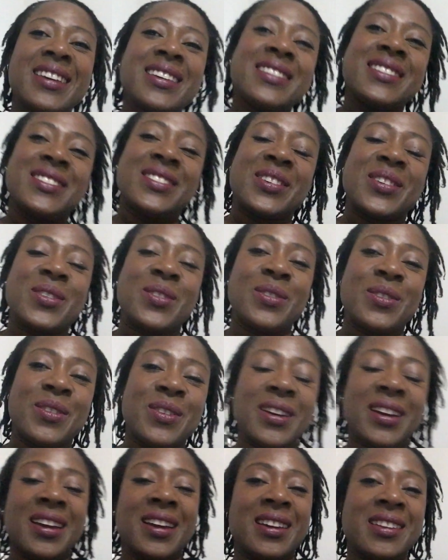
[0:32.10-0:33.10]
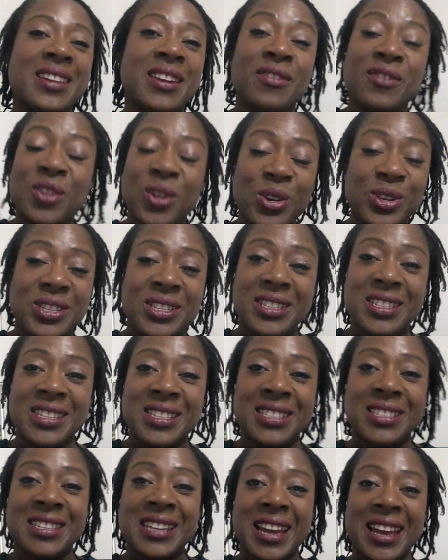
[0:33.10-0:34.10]
So, and I've lost the
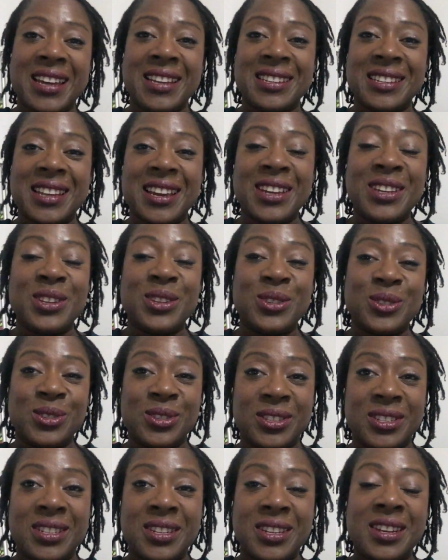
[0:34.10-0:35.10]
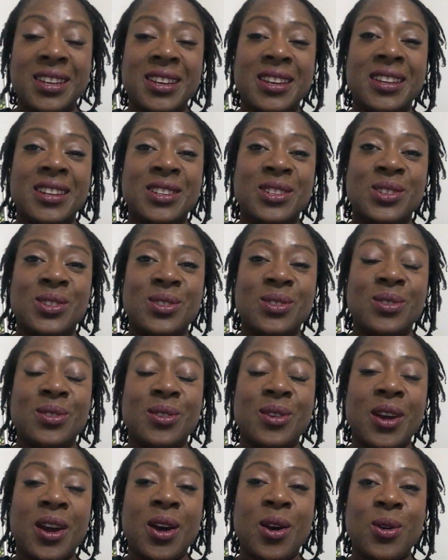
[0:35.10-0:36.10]
stand that I used
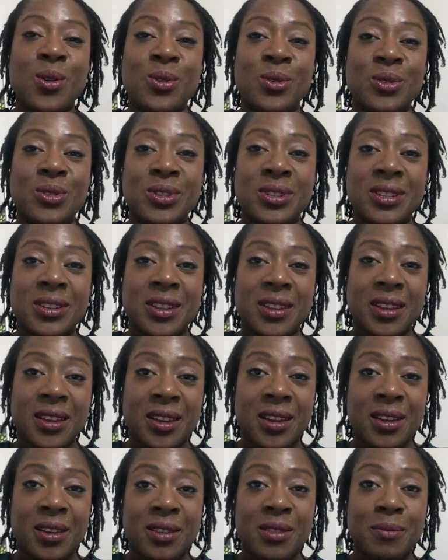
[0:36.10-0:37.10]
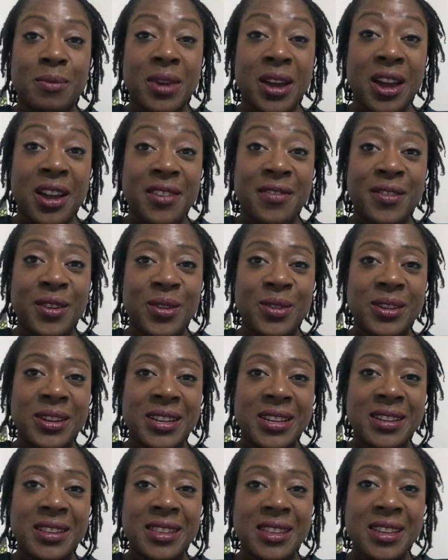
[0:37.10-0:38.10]
to hold my
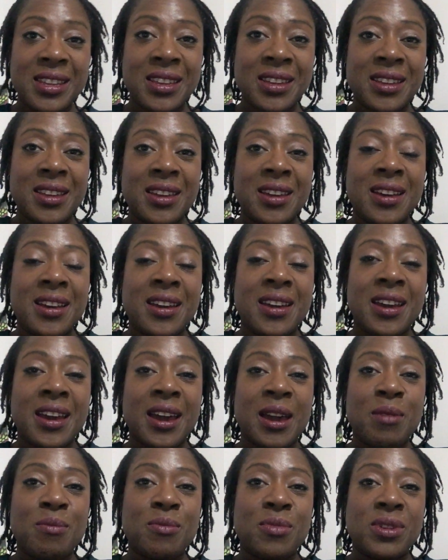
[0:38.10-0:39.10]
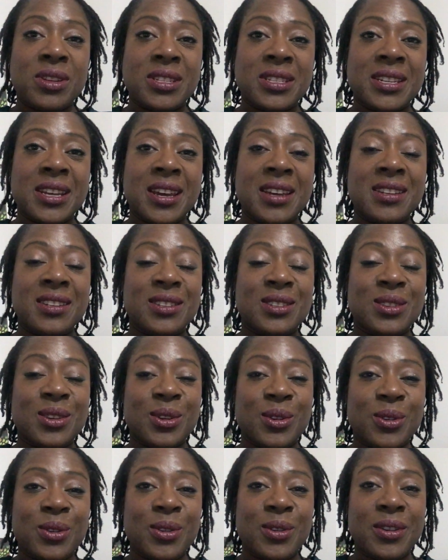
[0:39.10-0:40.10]
iPhone in the camera stand,
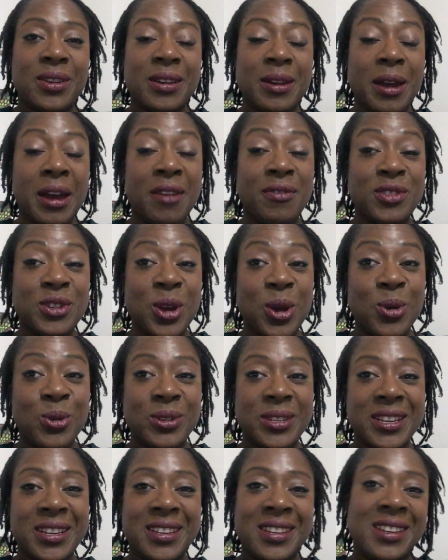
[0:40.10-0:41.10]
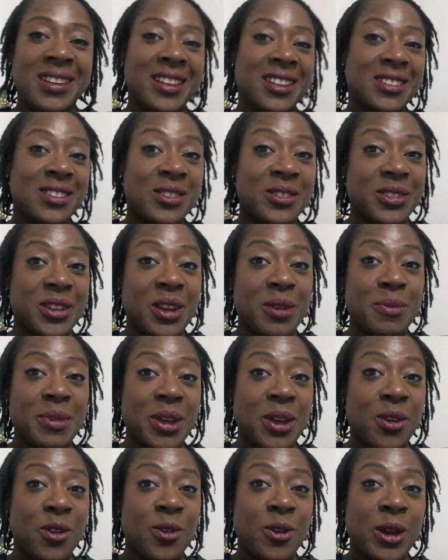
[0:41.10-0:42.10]
so I have to hold it. So it's going to
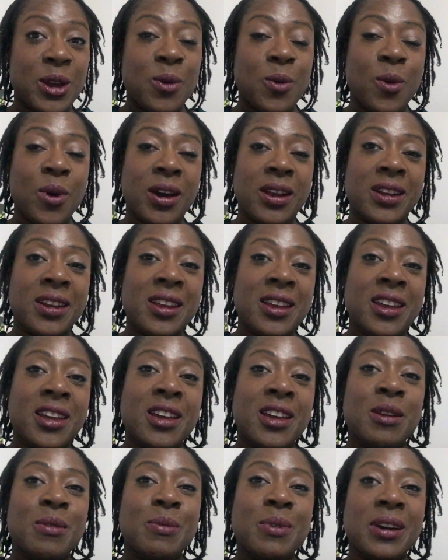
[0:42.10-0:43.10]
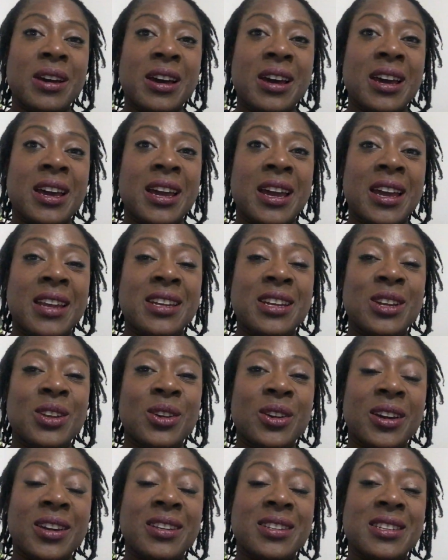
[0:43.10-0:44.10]
be a quick one, but I had a
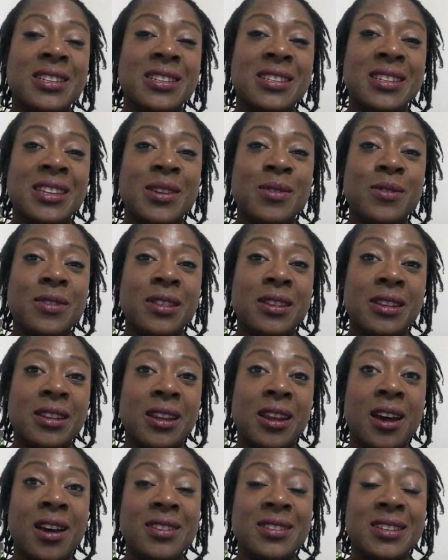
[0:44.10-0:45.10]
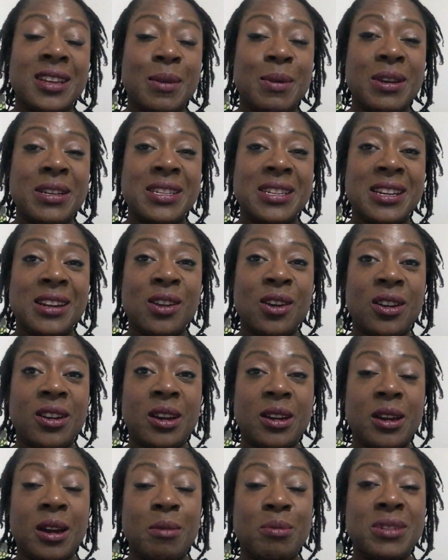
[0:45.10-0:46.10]
look to see the last time I did a lock
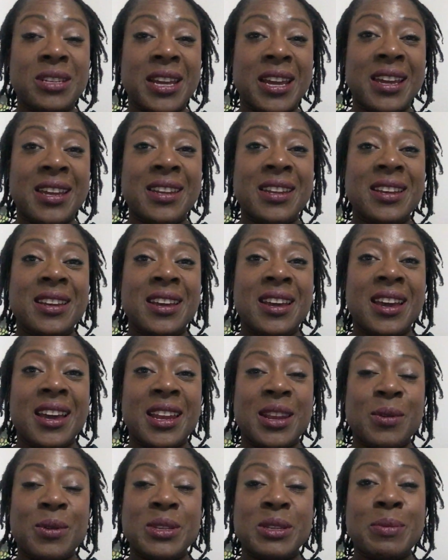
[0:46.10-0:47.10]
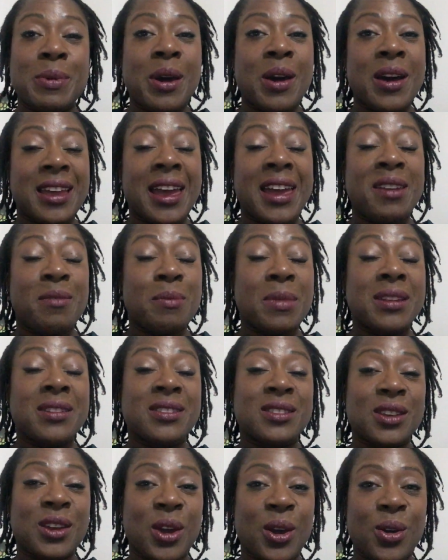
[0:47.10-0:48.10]
update, and it was about 8
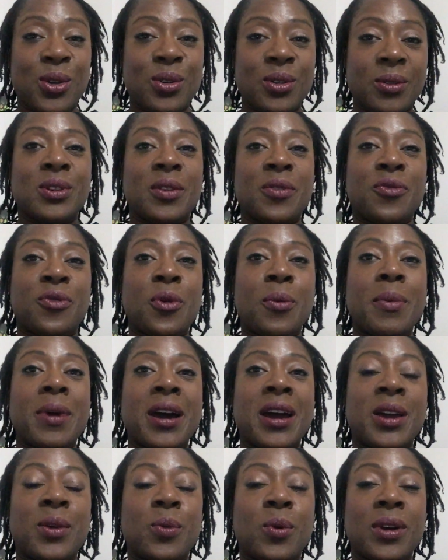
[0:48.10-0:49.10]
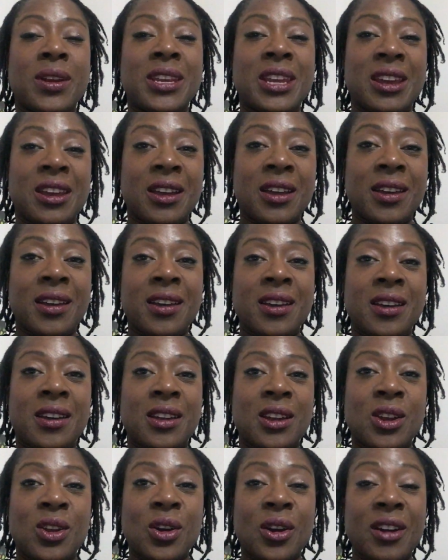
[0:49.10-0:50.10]
months ago for my 1 year
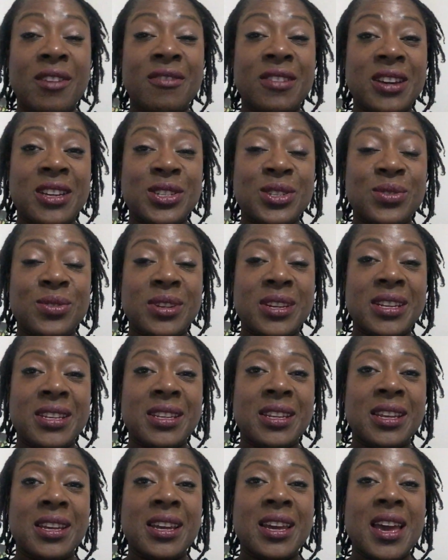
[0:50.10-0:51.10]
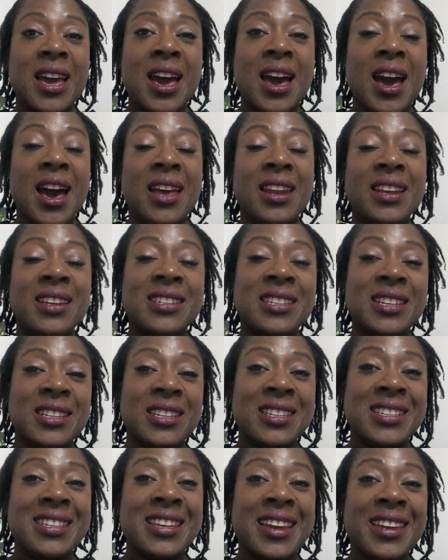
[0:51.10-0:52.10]
lockiversary. And I
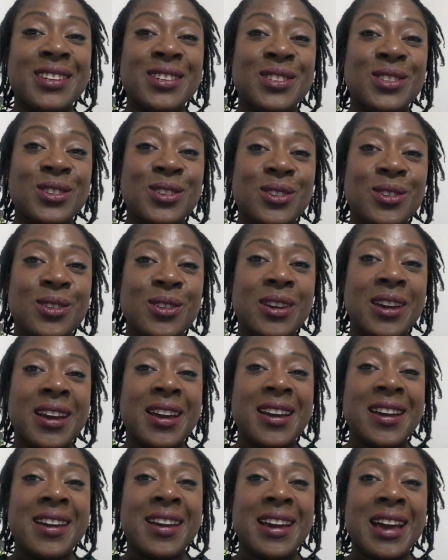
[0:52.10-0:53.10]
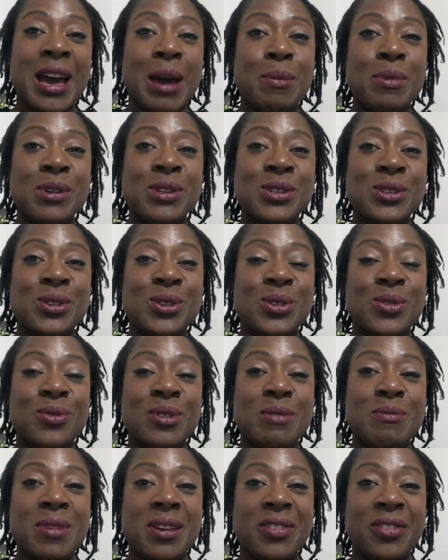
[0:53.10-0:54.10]
did intend to come and do
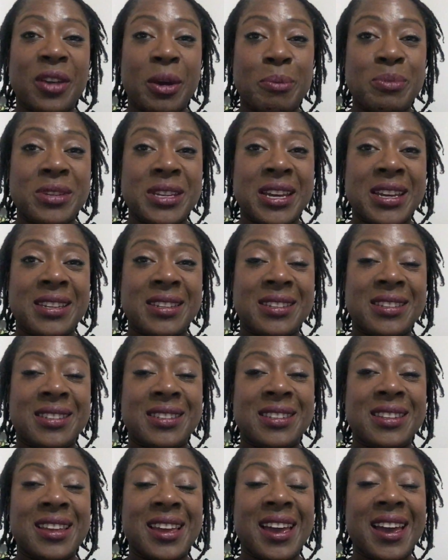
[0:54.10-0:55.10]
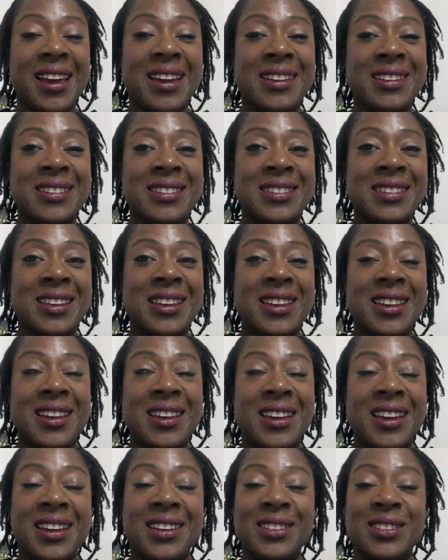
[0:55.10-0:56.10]
3 month updates, and
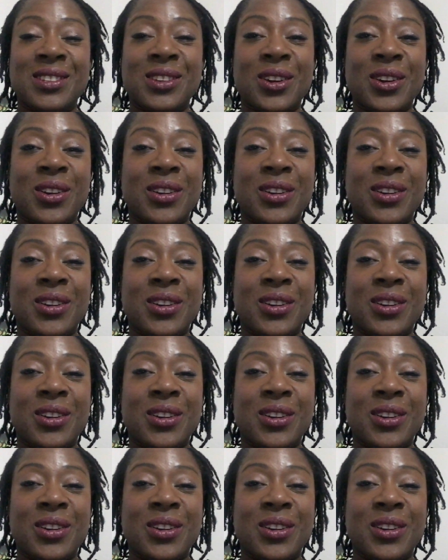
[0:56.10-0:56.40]
it's